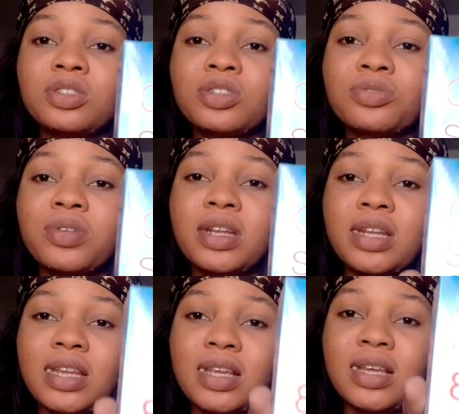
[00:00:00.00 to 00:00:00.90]

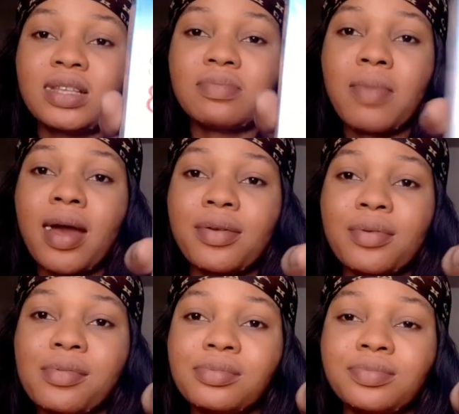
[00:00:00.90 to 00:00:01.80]
sunscreen is
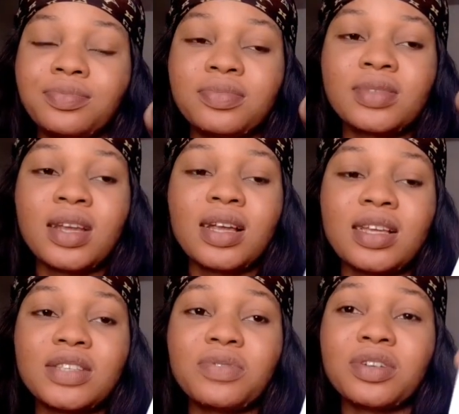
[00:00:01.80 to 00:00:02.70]
mado.
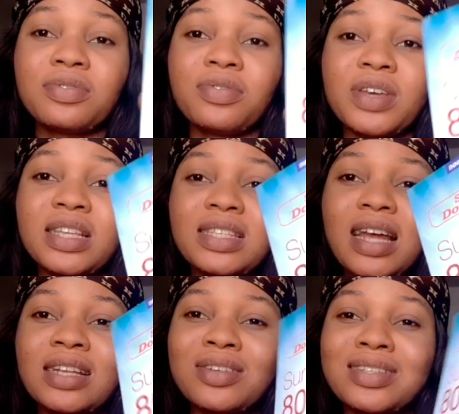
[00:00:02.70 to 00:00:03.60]
It's for the face
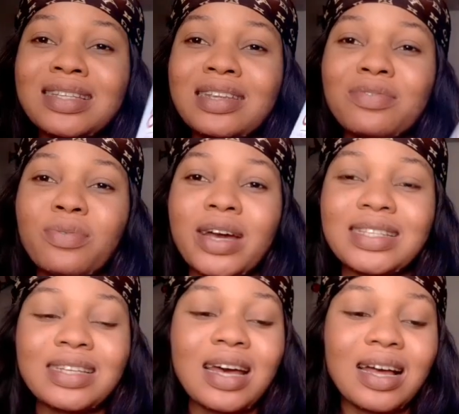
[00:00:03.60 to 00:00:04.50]
and it doesn't leave
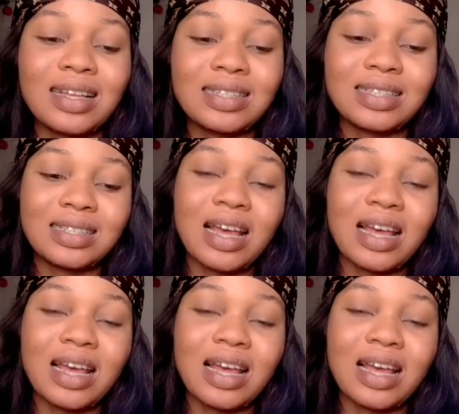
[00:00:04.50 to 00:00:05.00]
white casts.